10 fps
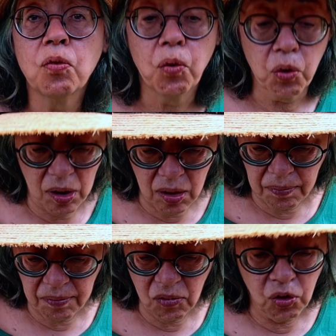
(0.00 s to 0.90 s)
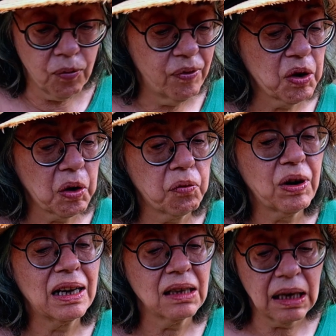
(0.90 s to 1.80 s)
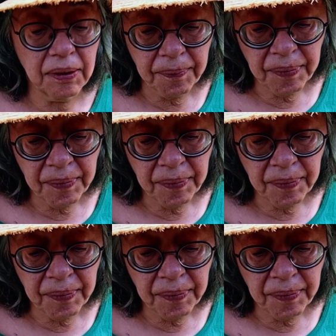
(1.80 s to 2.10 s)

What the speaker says: water them, or very rarely.